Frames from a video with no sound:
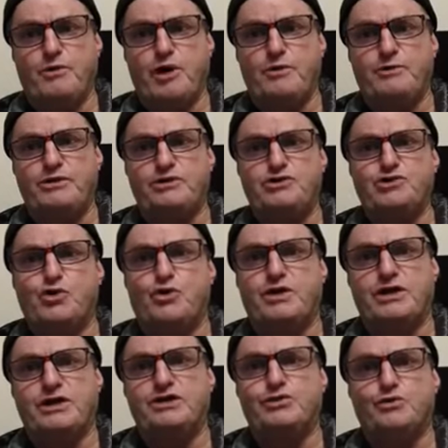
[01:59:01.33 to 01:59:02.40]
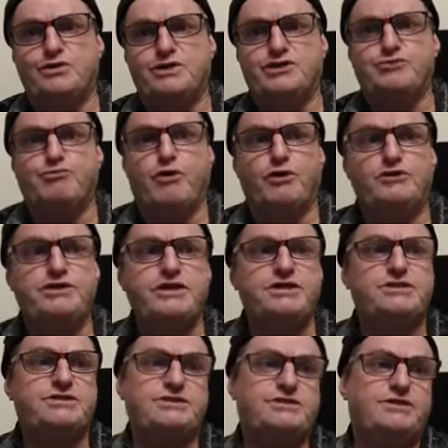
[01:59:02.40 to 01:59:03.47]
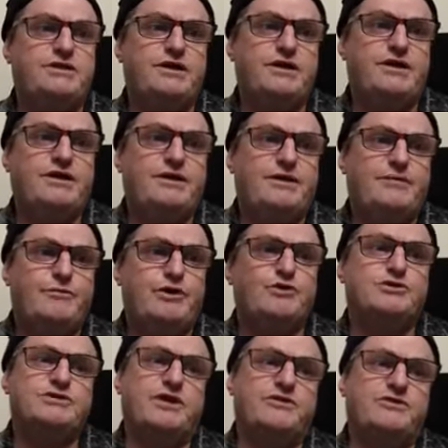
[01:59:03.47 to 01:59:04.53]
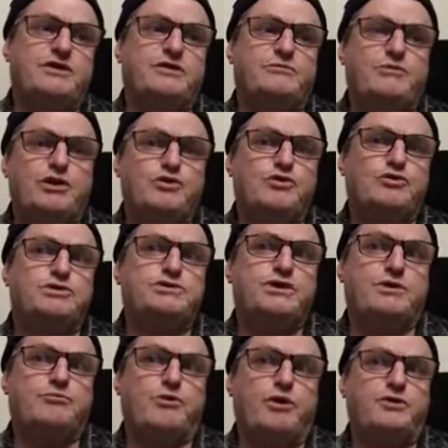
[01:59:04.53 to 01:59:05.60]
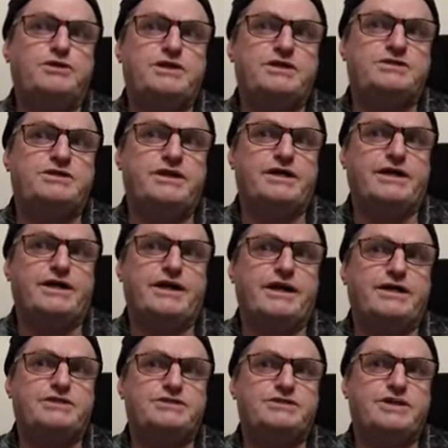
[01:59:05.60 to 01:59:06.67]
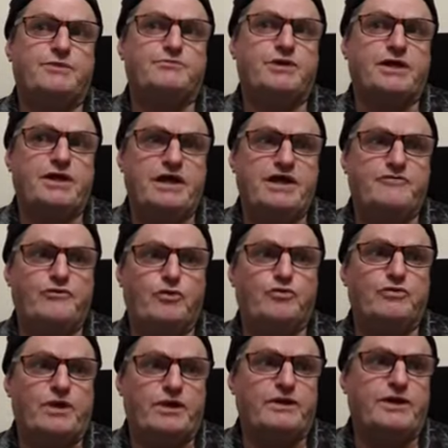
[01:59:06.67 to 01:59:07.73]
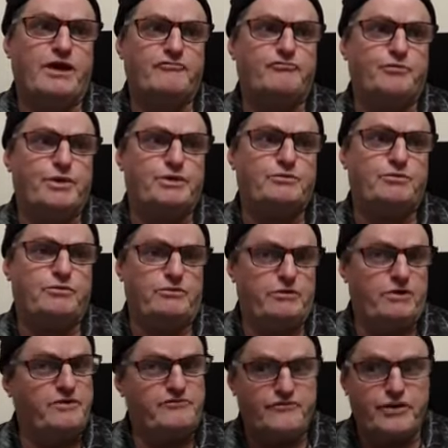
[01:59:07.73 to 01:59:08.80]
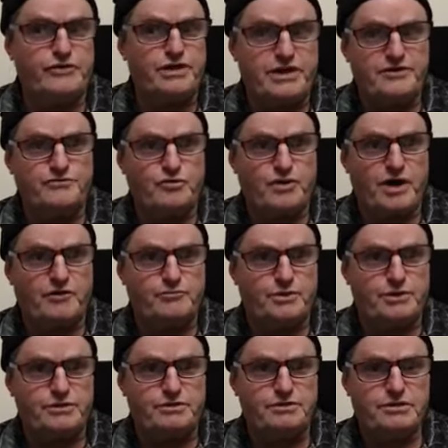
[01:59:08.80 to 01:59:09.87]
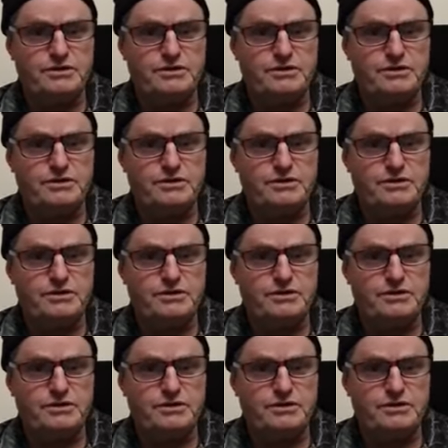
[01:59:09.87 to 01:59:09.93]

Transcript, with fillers: moment joining in all these protests because they think because they're protesting against something evil, the government, we're a very evil government,